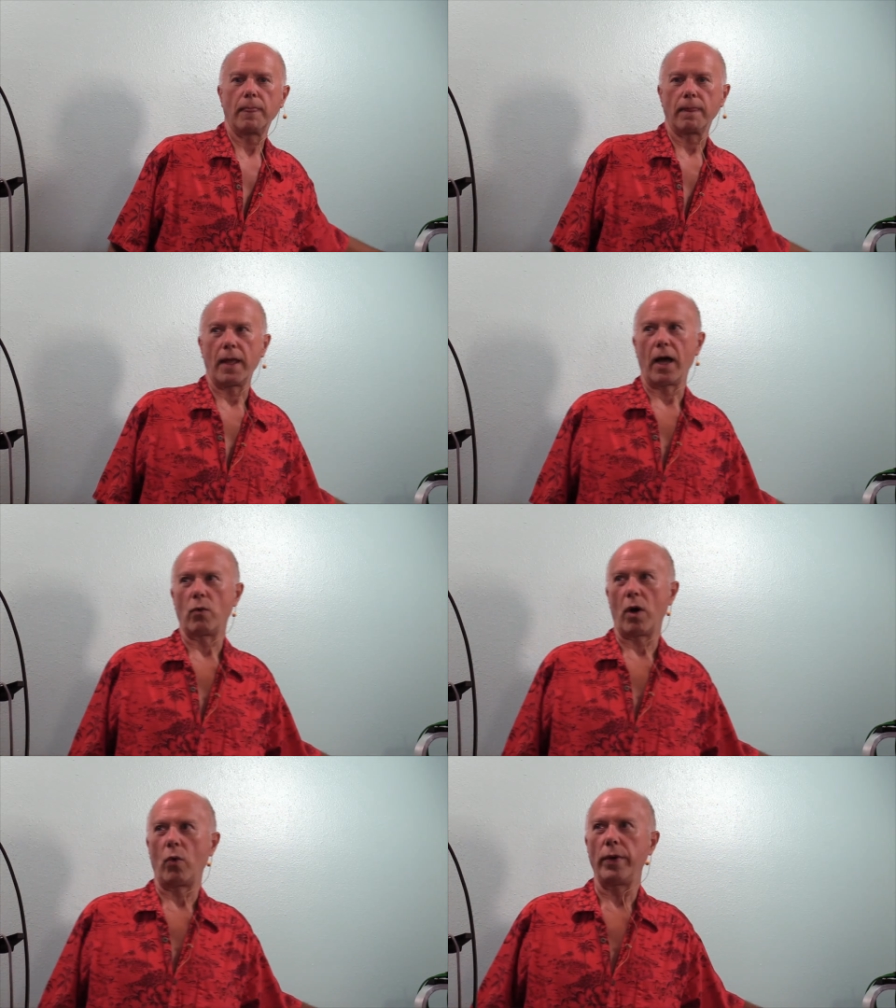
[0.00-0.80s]
Now,
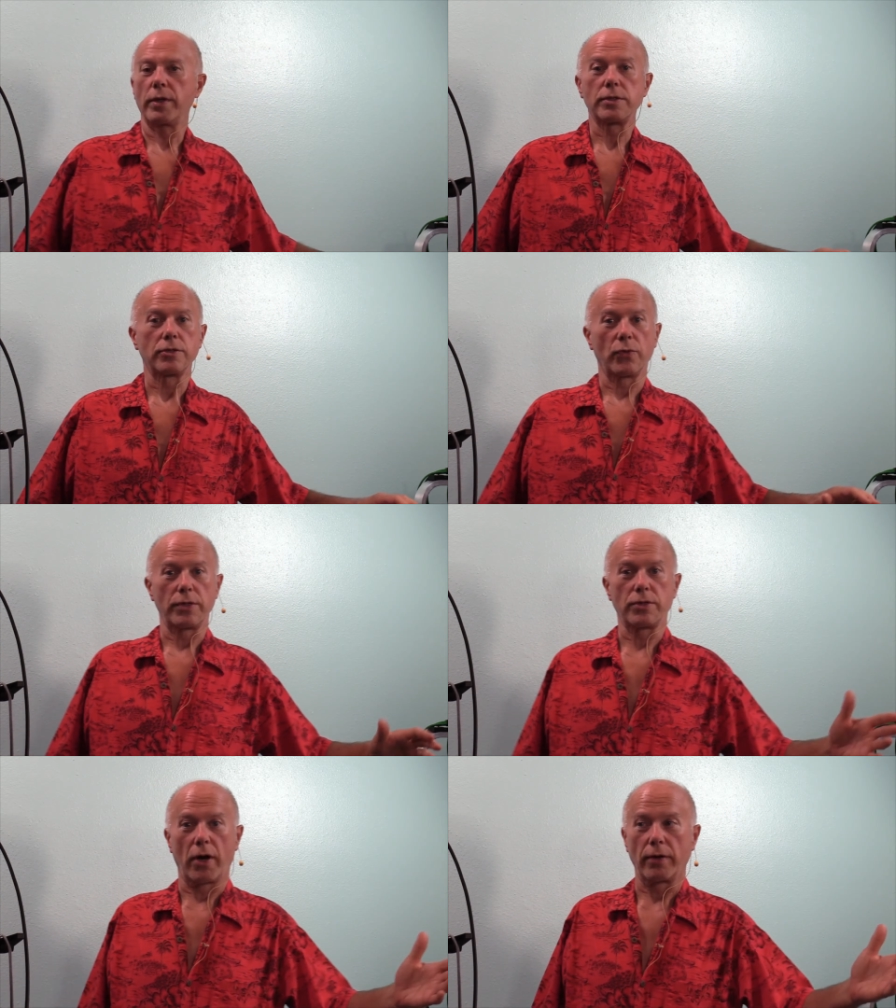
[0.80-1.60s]
while Windows is
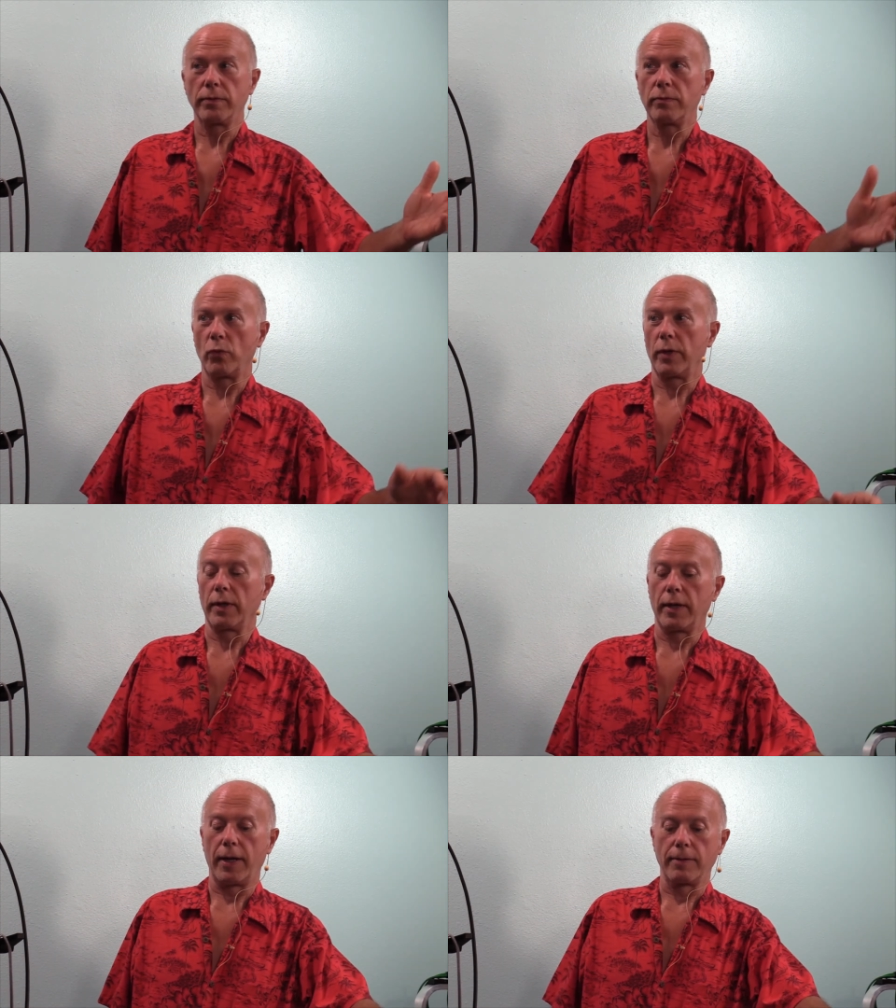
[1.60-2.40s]
restarting,
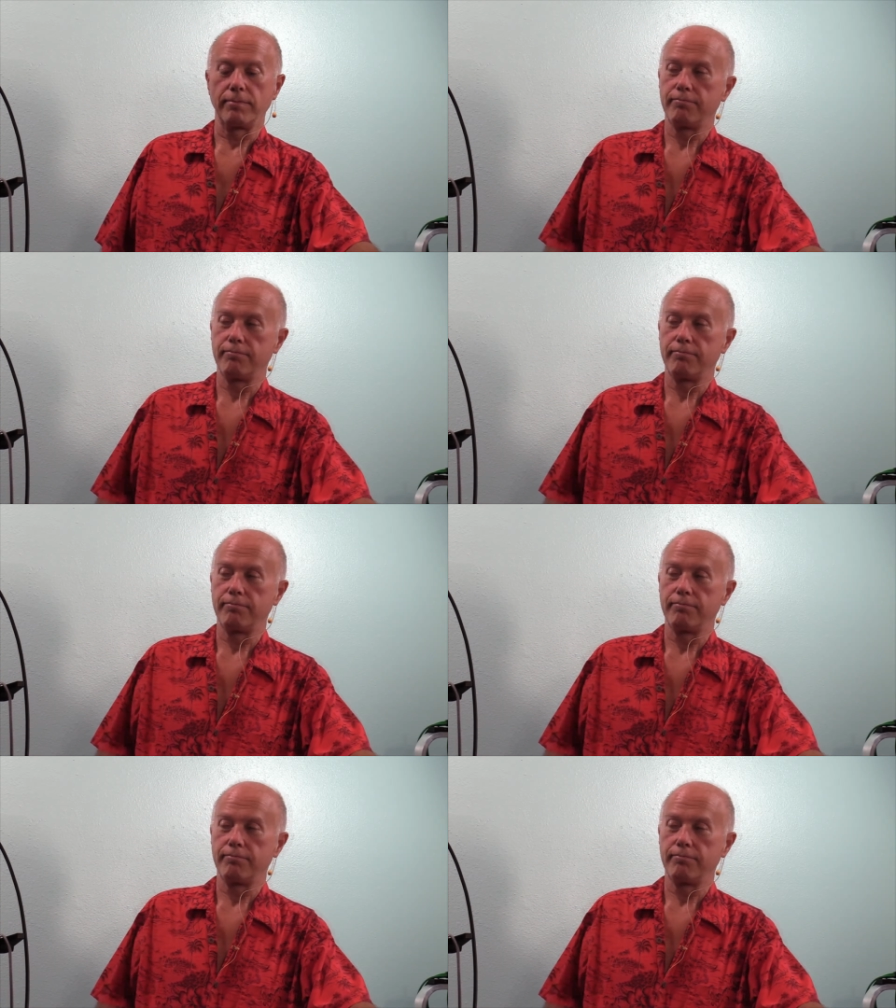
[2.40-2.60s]
we'll, uh,